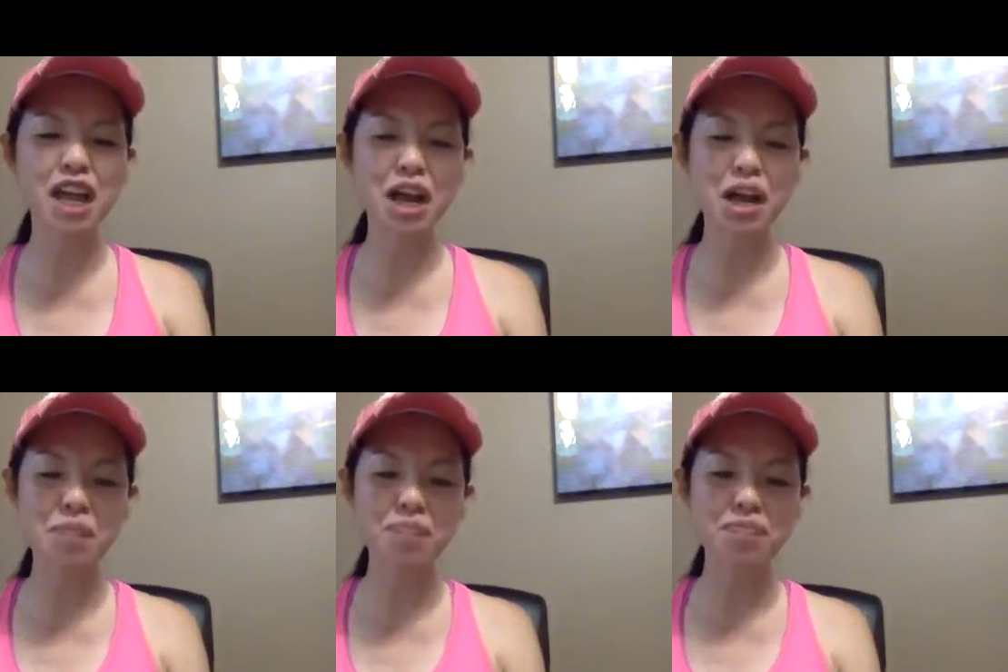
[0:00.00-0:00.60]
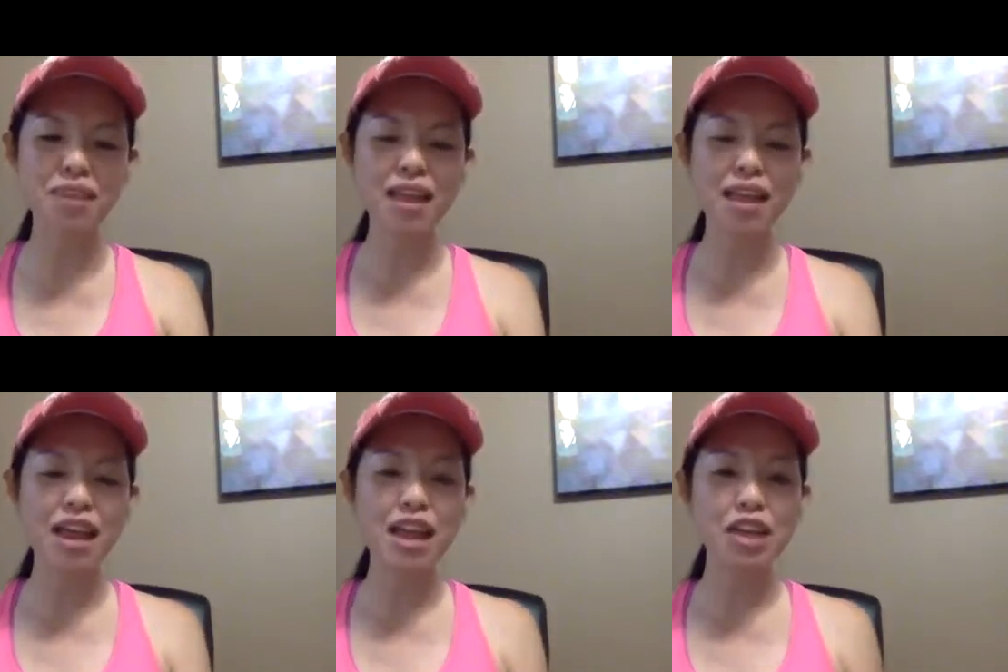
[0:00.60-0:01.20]
I
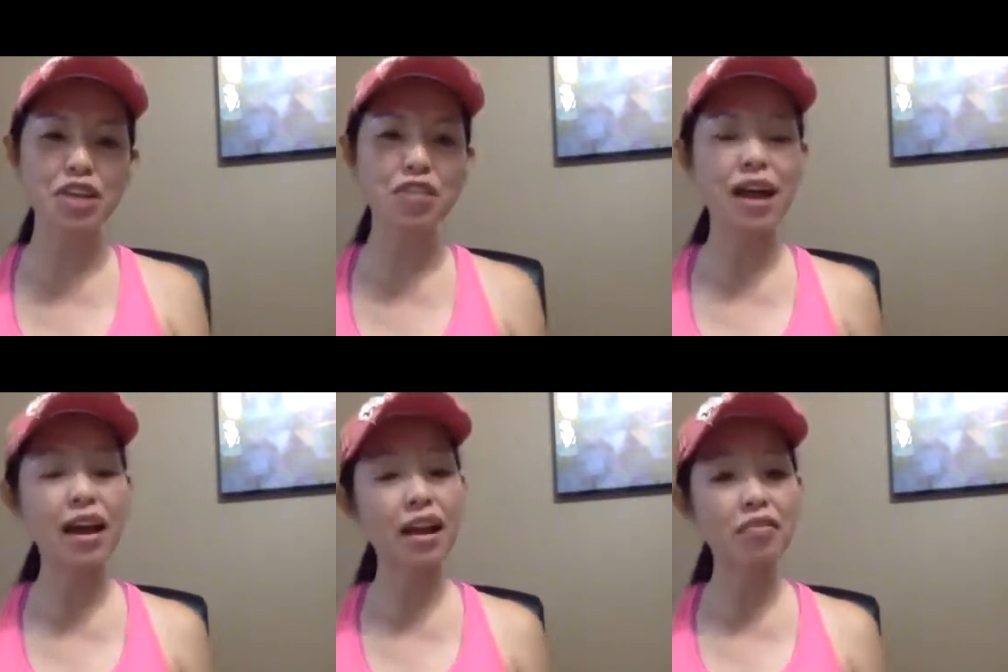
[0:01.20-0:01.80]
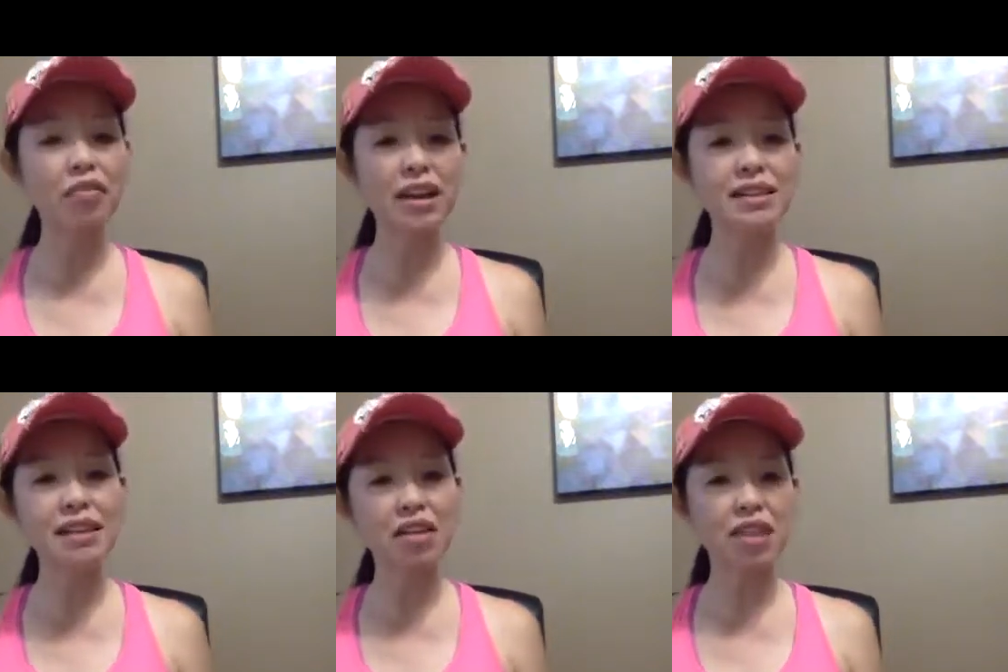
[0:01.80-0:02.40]
have
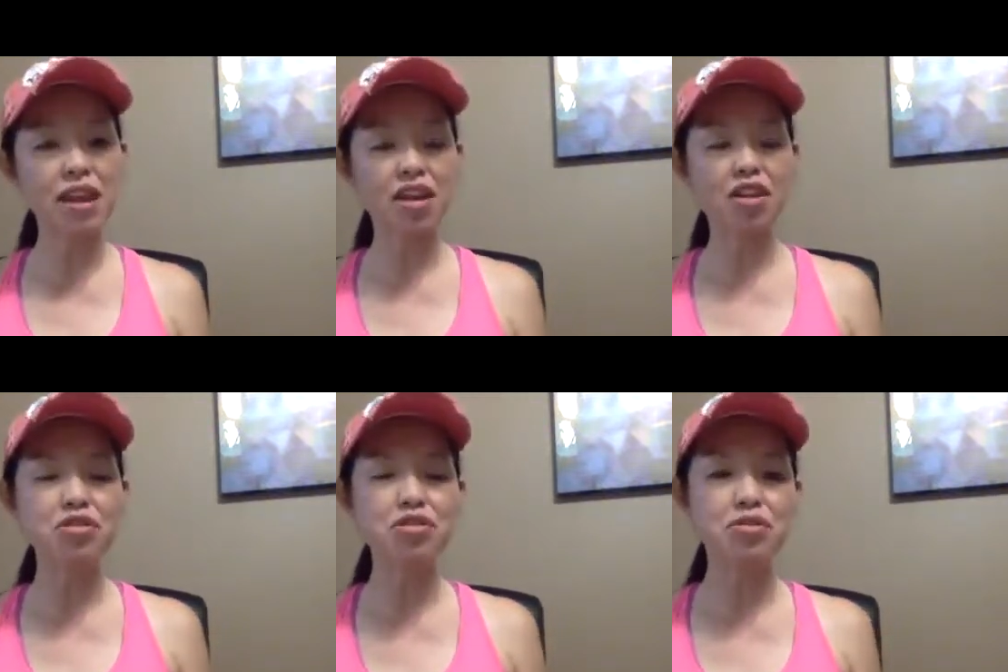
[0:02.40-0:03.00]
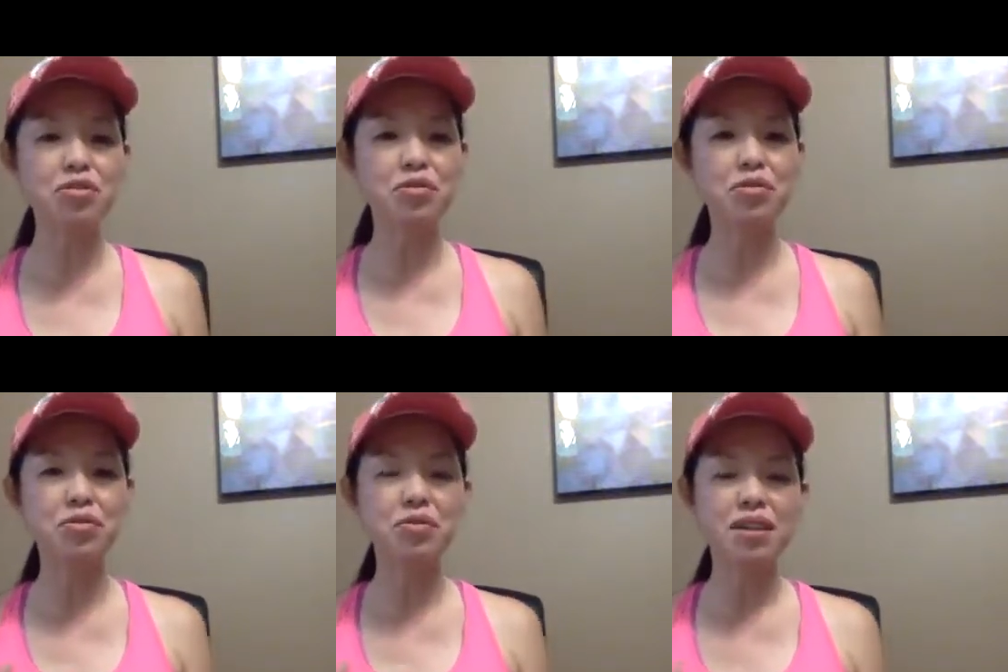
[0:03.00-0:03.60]
friends out there
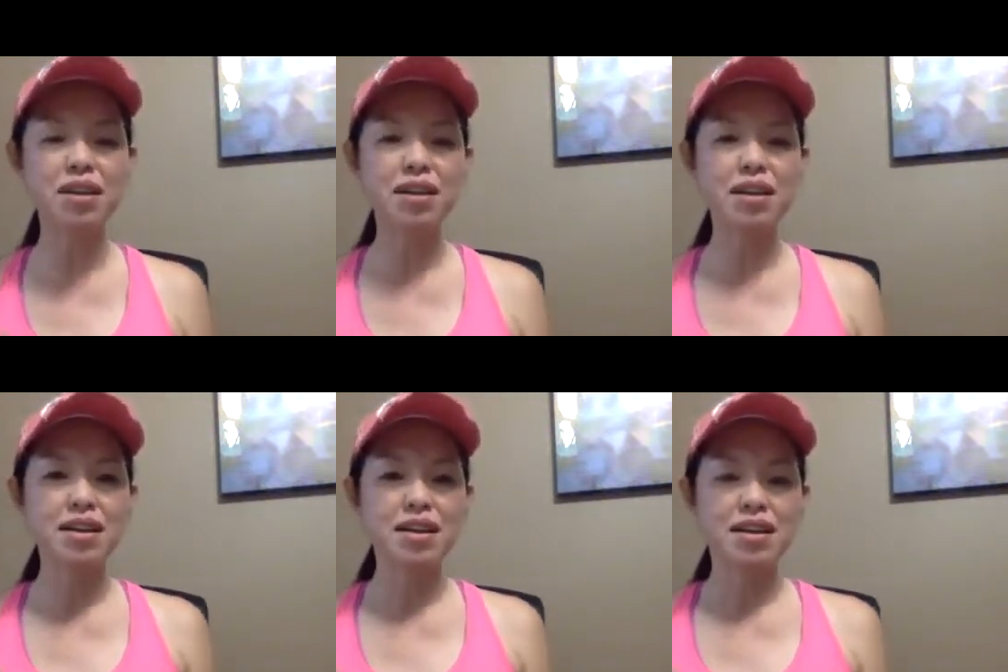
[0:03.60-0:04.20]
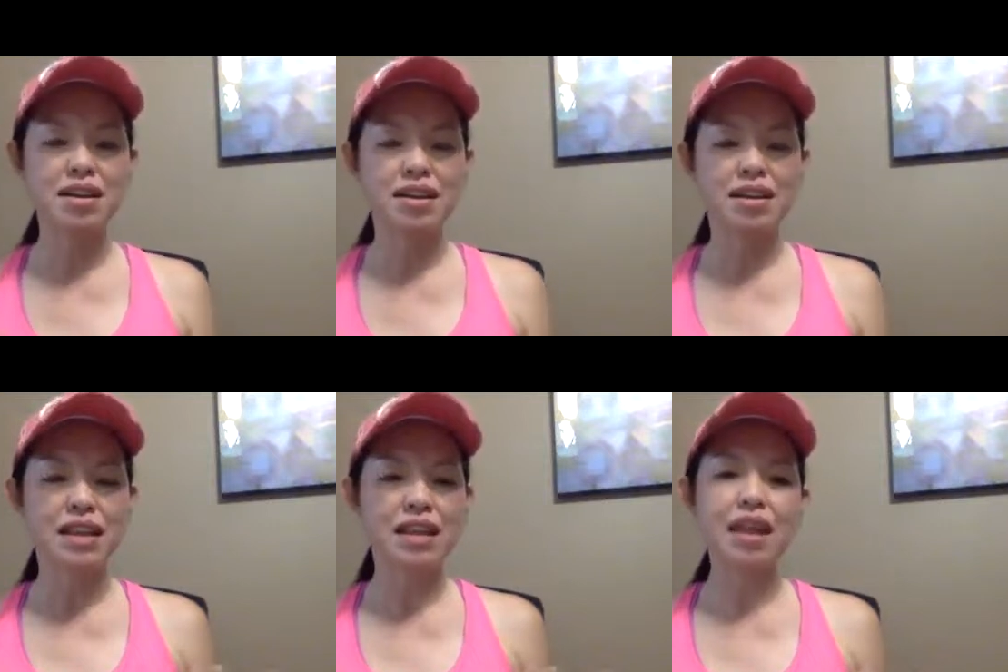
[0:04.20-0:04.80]
who
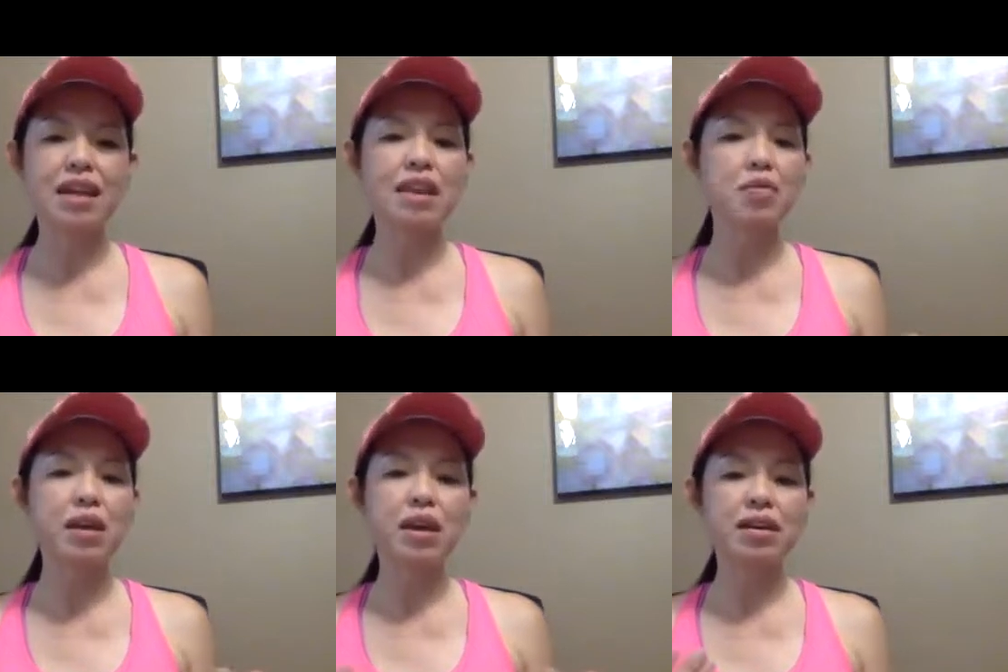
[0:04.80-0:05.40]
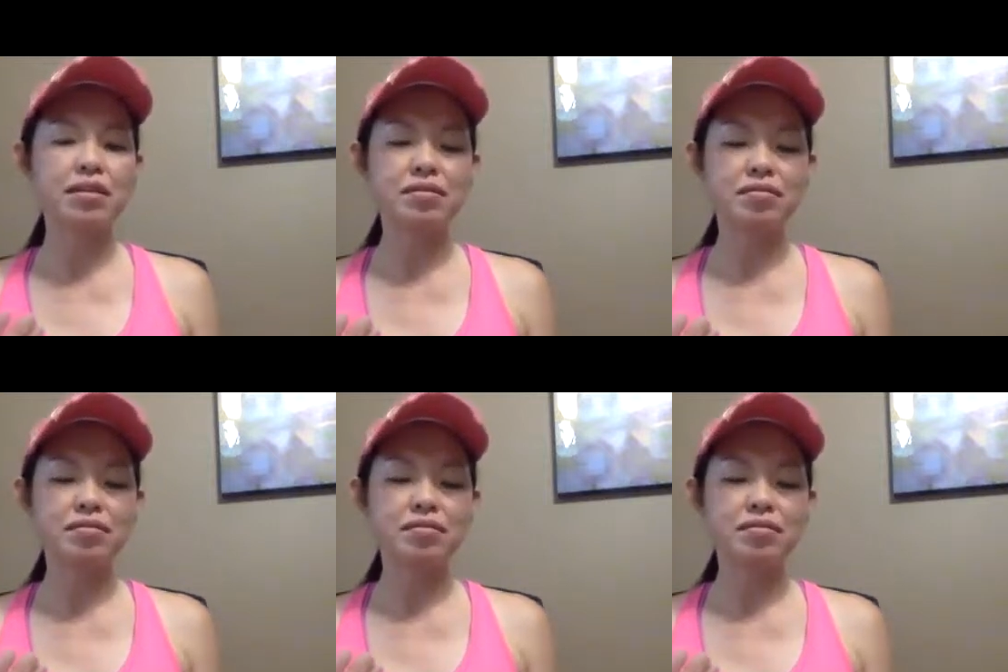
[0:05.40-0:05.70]
said that they want to